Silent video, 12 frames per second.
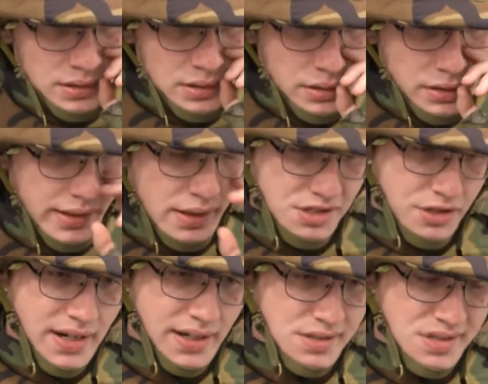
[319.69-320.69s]
No, that's
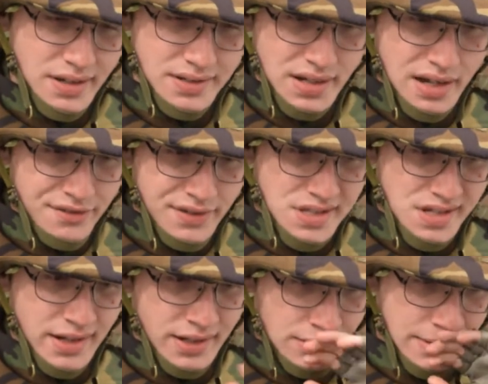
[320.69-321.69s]
great. It's not tough. It's
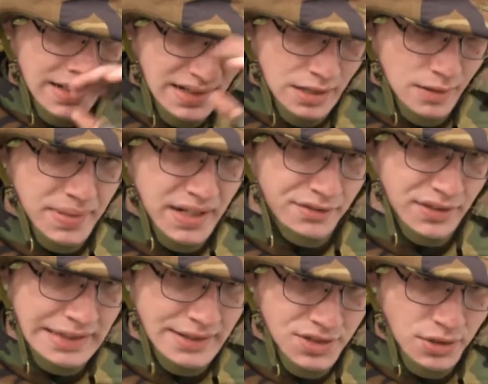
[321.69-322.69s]
got a bit of
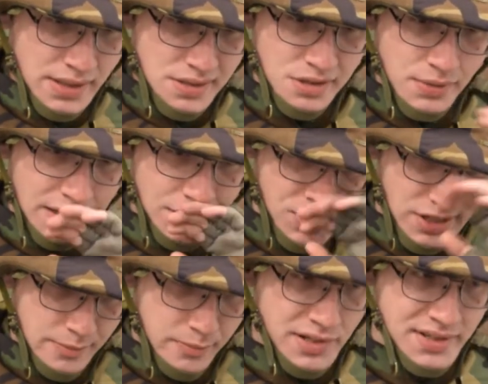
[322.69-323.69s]
lead to it, so I can try
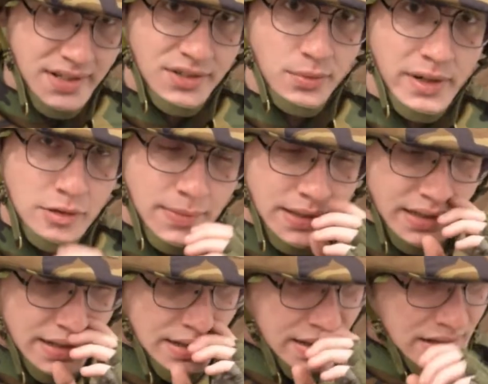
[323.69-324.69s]
to predict where my
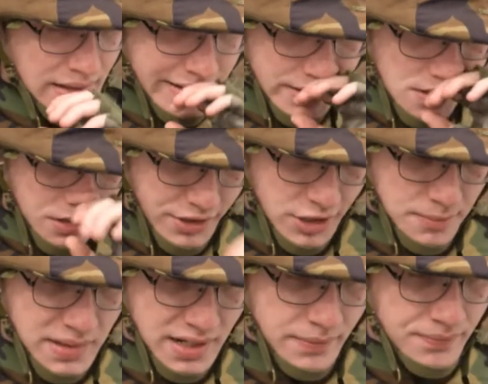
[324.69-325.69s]
hands are going to
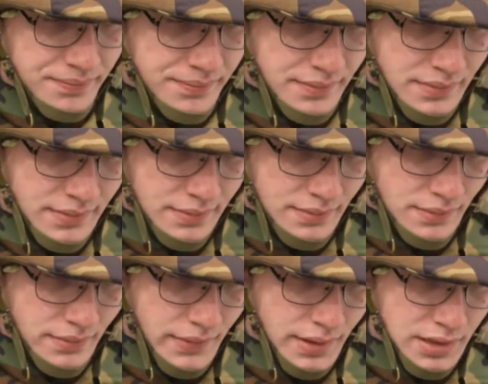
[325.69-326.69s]
be
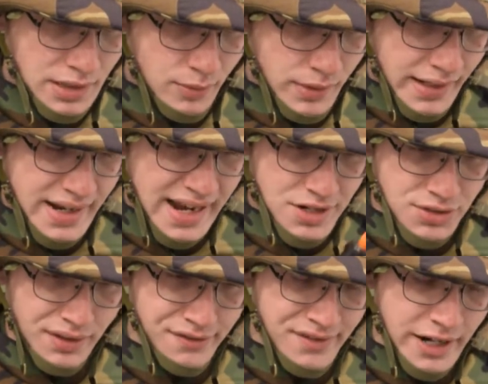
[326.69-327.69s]
when I
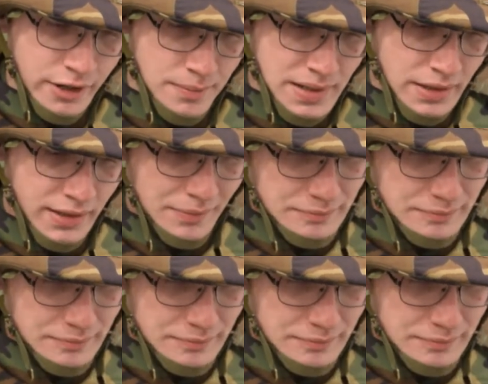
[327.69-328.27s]
actually fire a pellet.